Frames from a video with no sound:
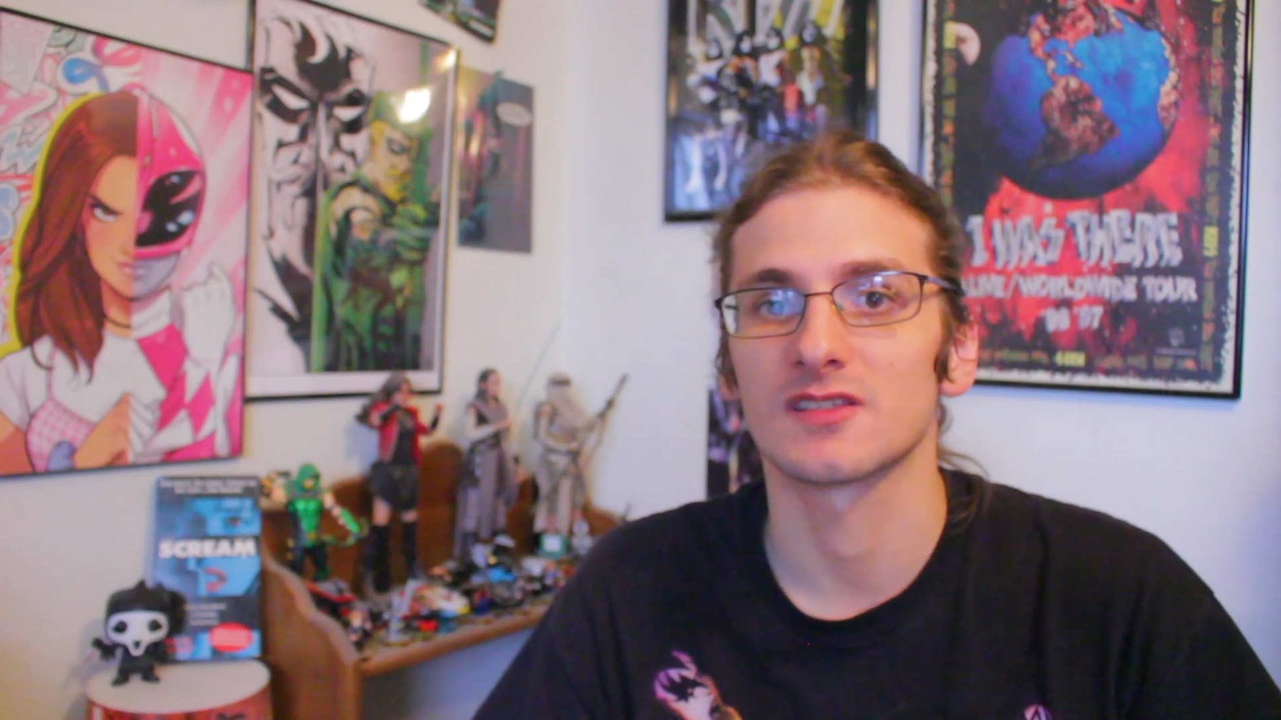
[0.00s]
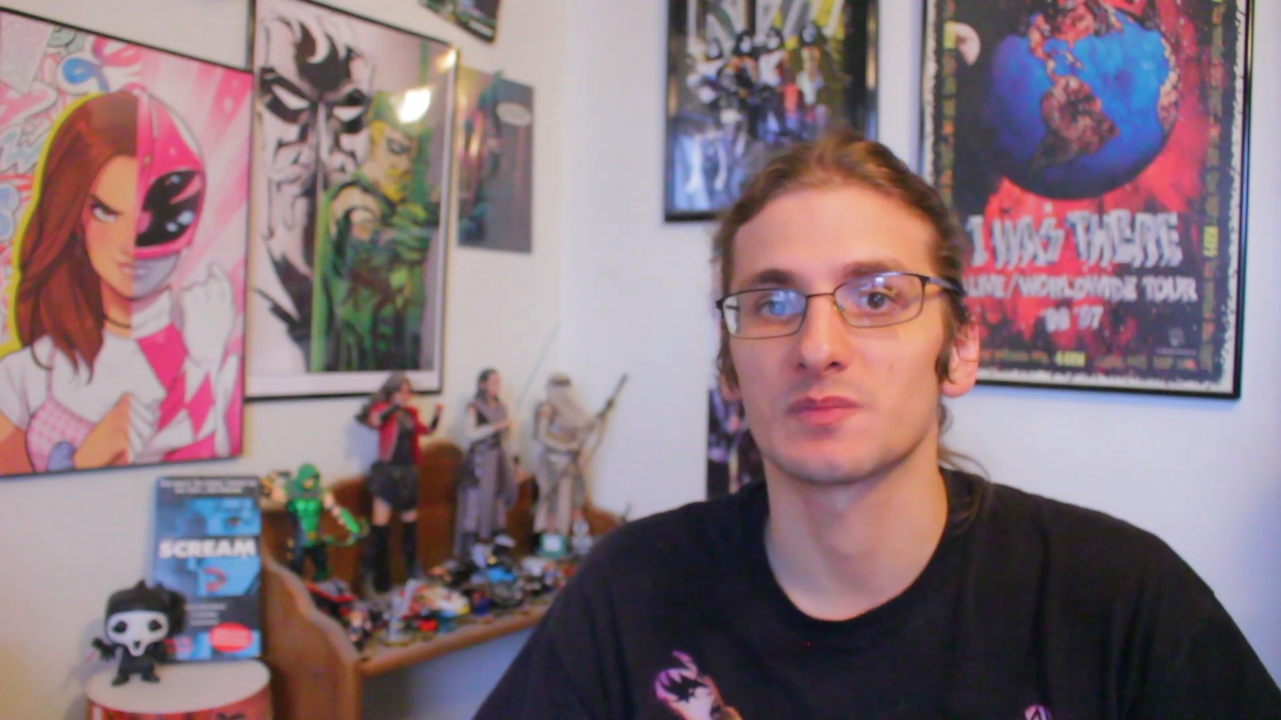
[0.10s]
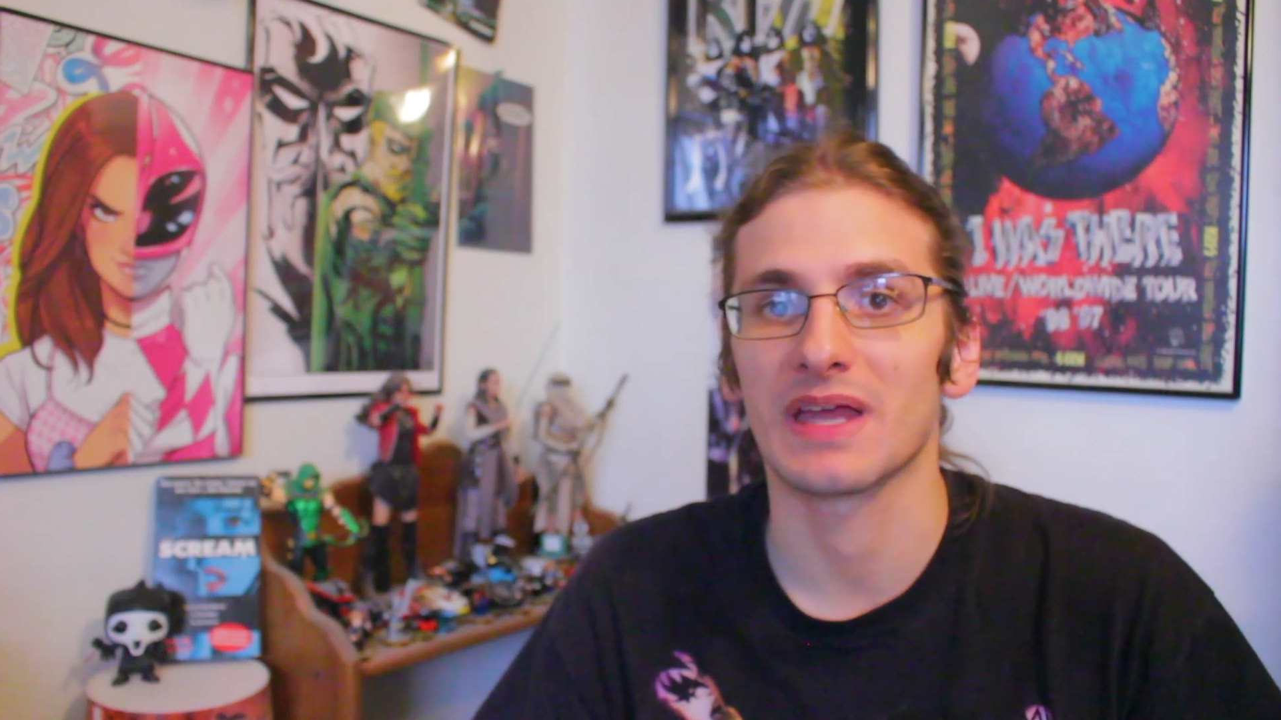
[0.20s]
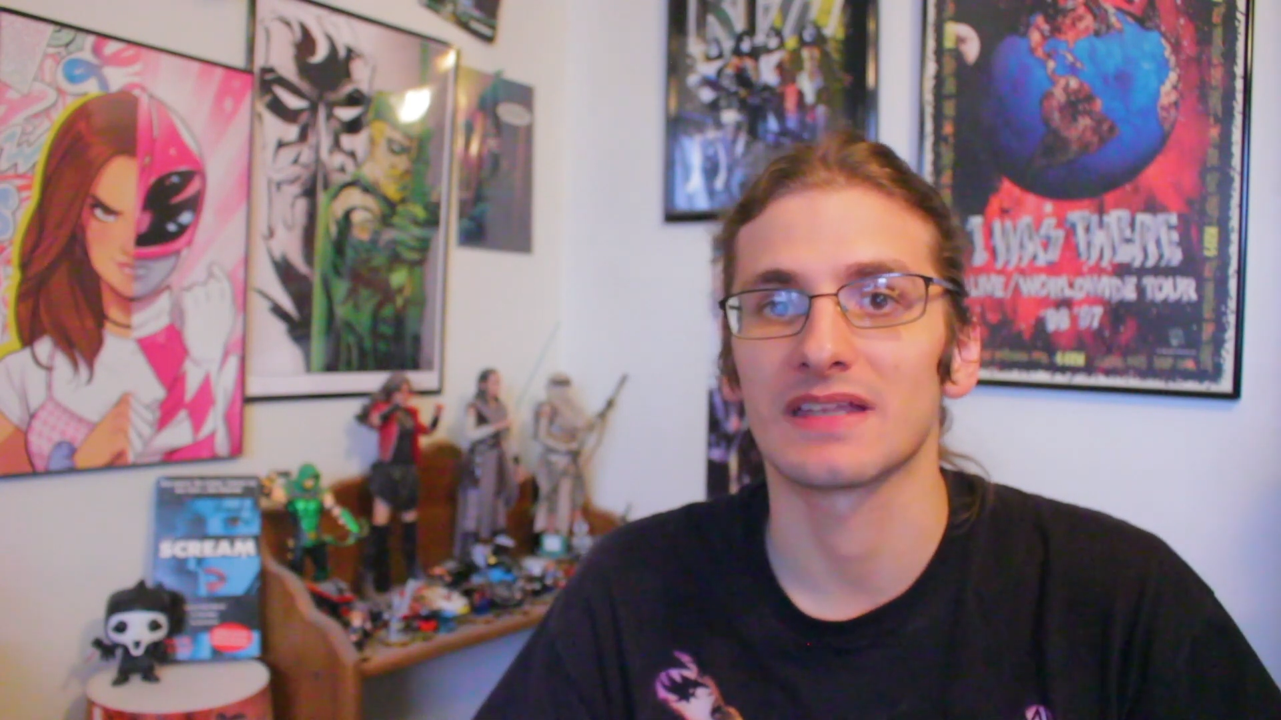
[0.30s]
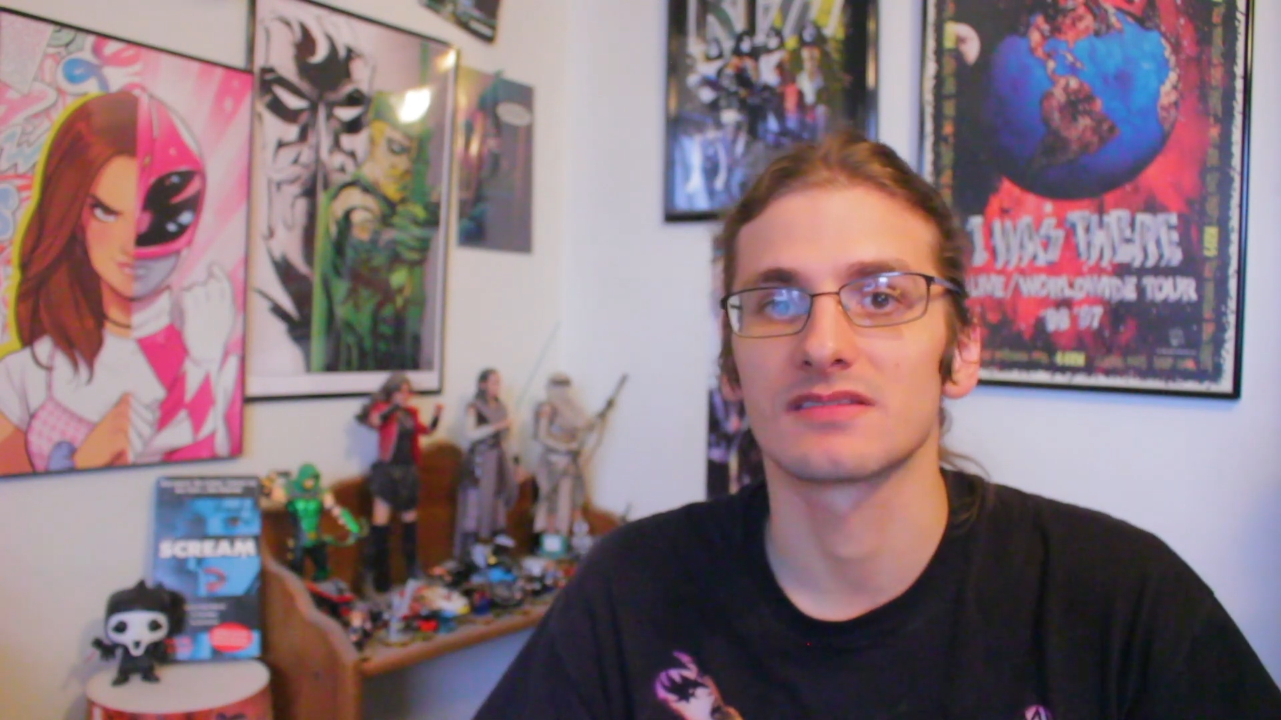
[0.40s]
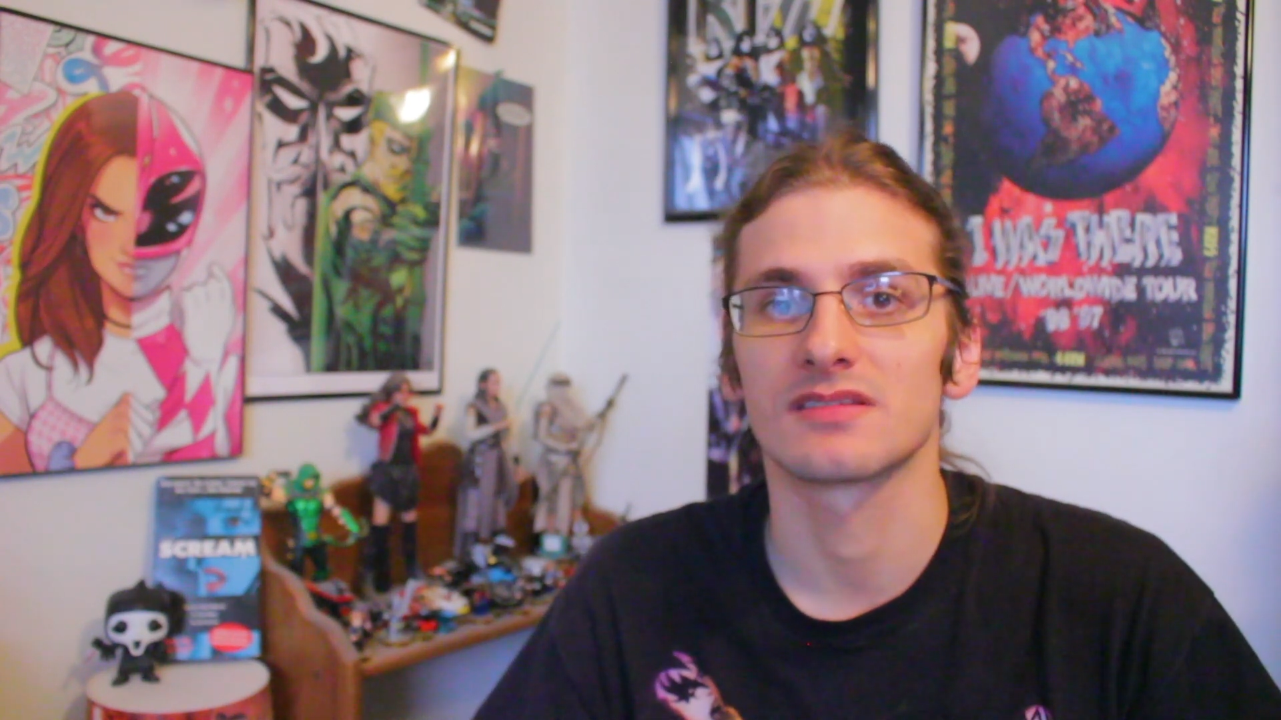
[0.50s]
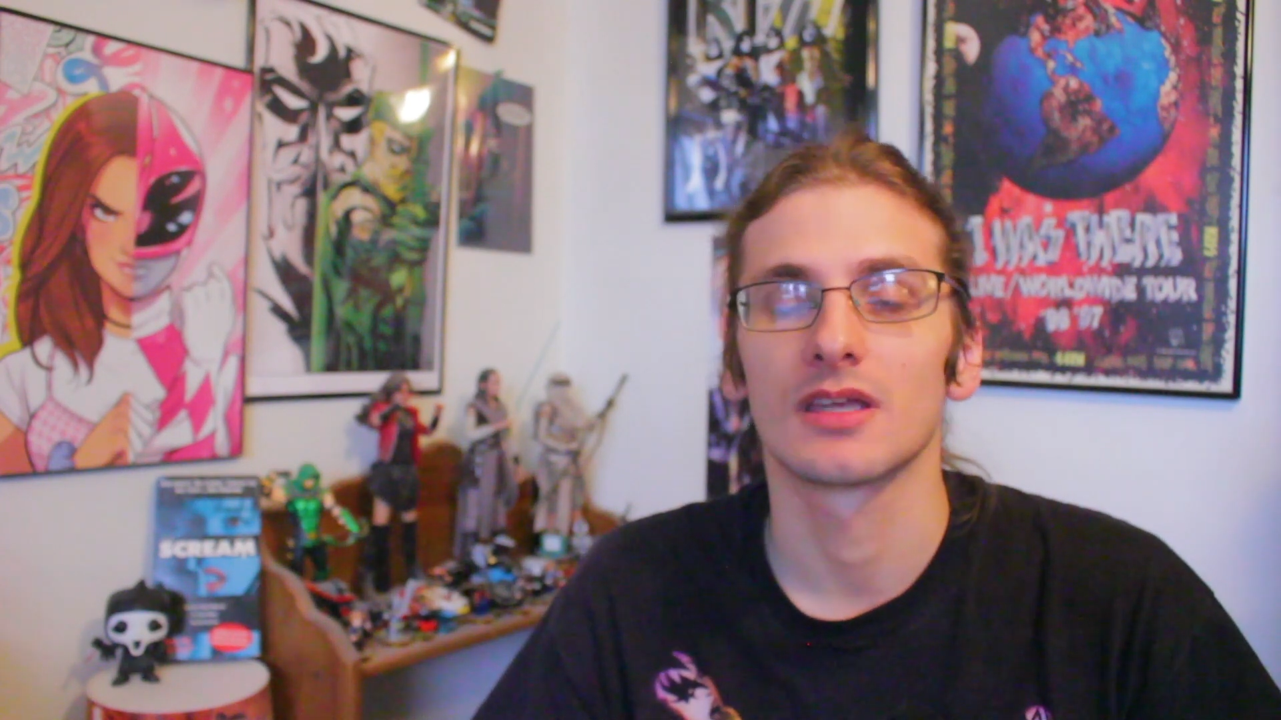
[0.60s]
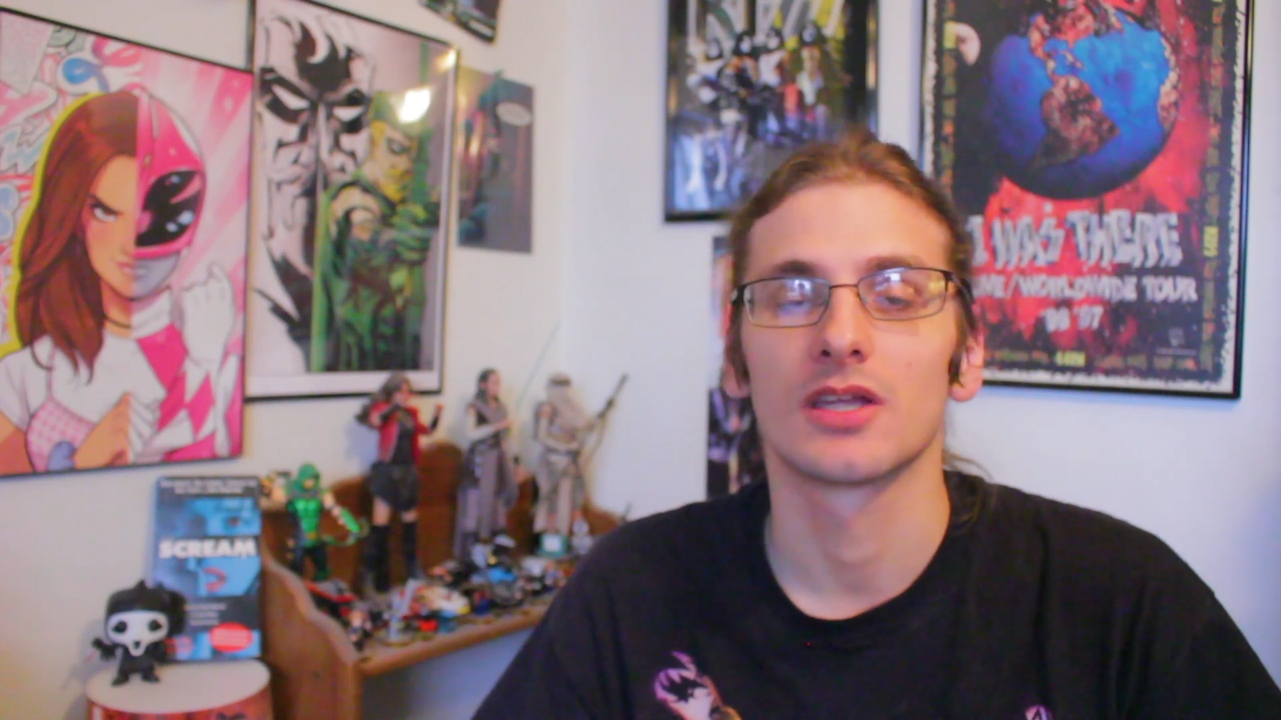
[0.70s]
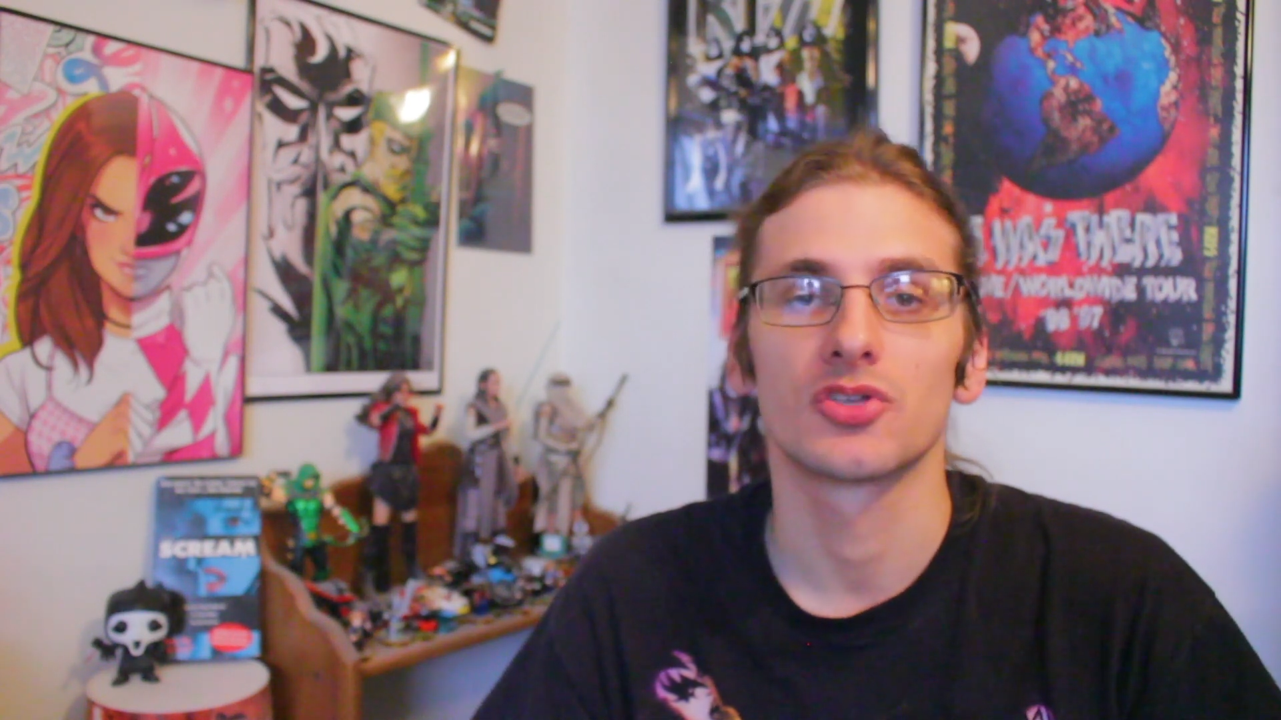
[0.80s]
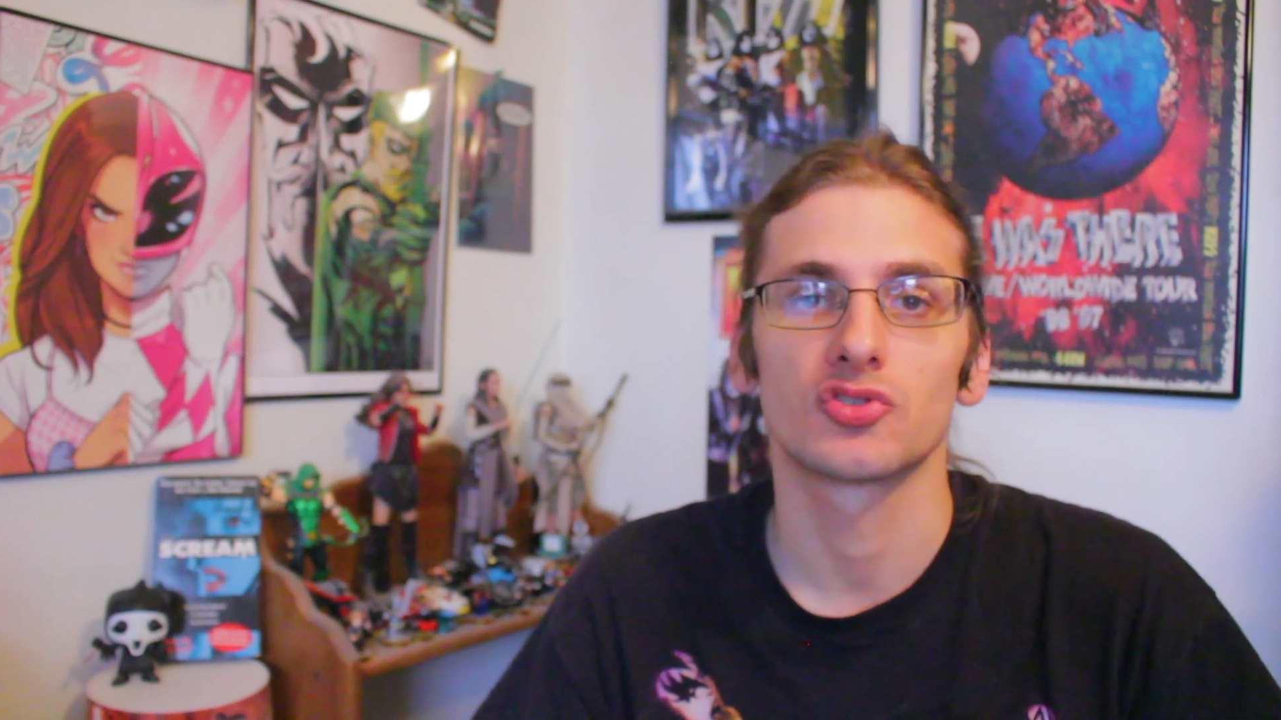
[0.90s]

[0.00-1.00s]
suspense.